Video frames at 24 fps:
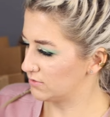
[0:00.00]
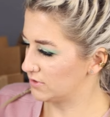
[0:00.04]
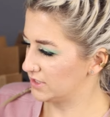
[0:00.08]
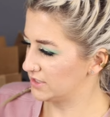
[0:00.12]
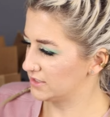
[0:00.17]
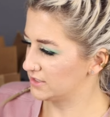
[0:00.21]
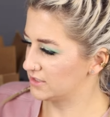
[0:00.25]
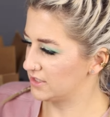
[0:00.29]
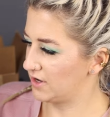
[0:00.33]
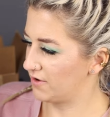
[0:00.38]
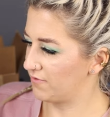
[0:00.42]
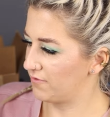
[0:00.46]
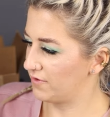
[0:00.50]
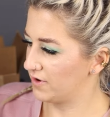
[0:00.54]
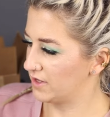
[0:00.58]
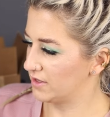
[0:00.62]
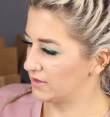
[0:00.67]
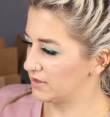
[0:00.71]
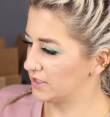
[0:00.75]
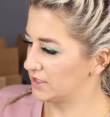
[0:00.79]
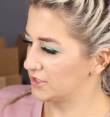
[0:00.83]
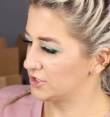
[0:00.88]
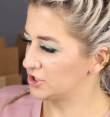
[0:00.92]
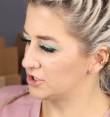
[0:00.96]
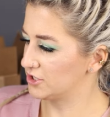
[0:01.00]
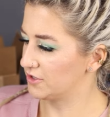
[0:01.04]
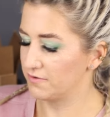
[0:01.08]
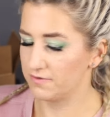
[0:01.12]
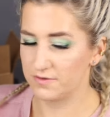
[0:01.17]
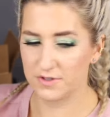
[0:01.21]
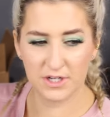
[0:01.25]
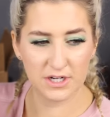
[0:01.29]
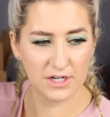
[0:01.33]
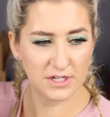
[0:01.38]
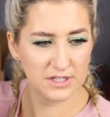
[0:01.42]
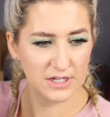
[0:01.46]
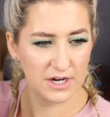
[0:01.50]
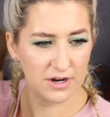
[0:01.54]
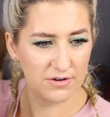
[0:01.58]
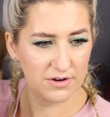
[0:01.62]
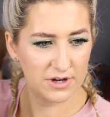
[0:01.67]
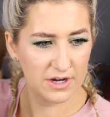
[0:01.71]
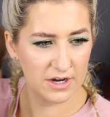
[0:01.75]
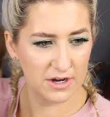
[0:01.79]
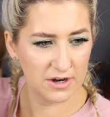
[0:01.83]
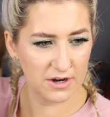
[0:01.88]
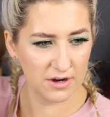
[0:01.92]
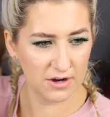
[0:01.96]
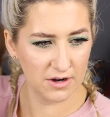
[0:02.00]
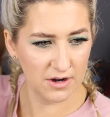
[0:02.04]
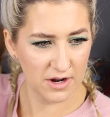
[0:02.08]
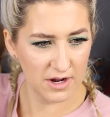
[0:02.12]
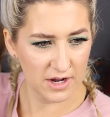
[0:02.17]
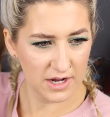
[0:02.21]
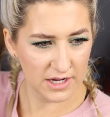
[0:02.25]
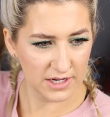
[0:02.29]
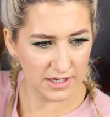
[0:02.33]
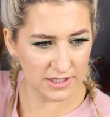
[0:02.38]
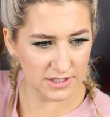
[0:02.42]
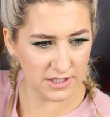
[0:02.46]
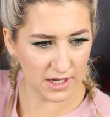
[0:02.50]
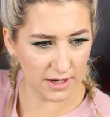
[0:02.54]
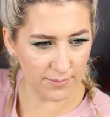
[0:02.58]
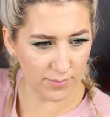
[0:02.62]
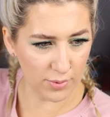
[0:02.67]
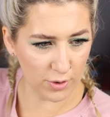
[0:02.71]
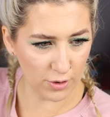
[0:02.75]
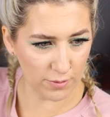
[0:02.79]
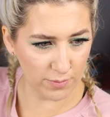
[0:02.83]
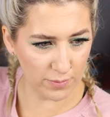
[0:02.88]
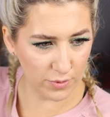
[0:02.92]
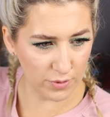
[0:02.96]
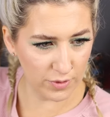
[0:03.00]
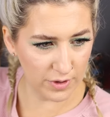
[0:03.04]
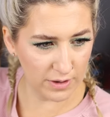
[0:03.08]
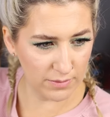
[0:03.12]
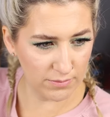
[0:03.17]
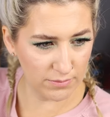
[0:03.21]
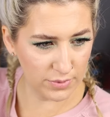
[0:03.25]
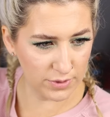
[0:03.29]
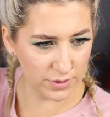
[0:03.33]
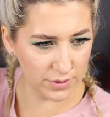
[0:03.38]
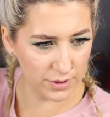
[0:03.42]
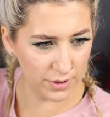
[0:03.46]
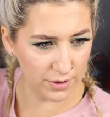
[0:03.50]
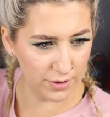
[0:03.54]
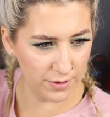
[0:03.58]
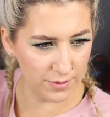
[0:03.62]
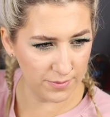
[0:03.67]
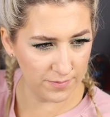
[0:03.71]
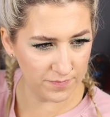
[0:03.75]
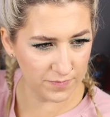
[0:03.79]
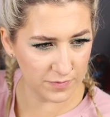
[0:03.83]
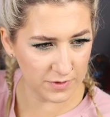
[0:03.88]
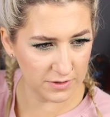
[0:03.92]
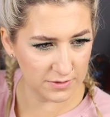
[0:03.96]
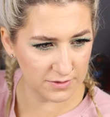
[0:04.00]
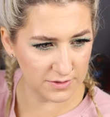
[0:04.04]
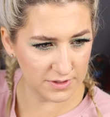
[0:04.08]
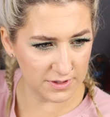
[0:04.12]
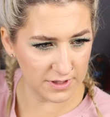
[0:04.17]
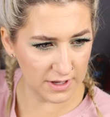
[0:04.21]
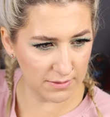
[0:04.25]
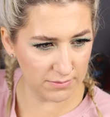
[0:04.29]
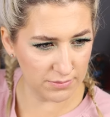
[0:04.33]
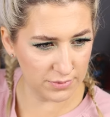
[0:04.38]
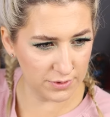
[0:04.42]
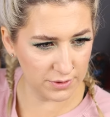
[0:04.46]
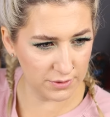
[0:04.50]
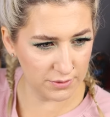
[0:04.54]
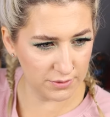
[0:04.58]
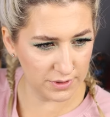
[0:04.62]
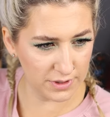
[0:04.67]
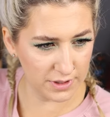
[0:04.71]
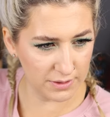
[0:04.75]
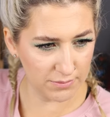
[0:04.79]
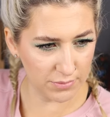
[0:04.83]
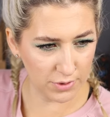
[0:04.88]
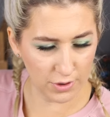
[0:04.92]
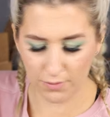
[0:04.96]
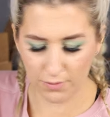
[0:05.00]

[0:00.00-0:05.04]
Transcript: one is definitely shifting down here. It's like purple and blue. You see that blue and then